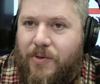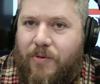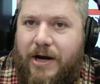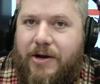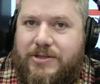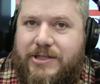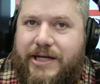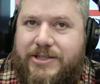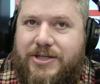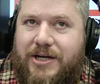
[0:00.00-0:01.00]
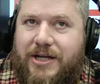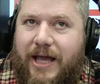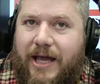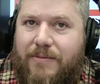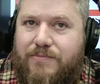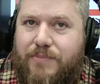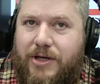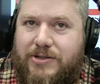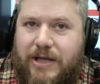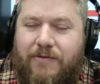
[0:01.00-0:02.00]
when I know it's an extra inning game
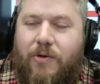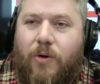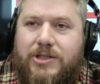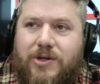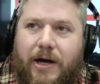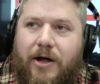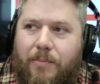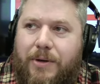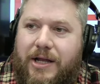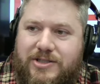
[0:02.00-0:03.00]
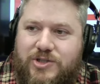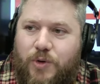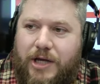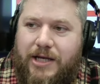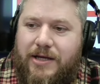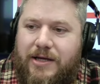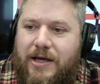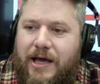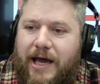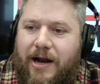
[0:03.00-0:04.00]
because every once in a while I'll be in a suite
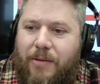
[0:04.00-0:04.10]
and I'll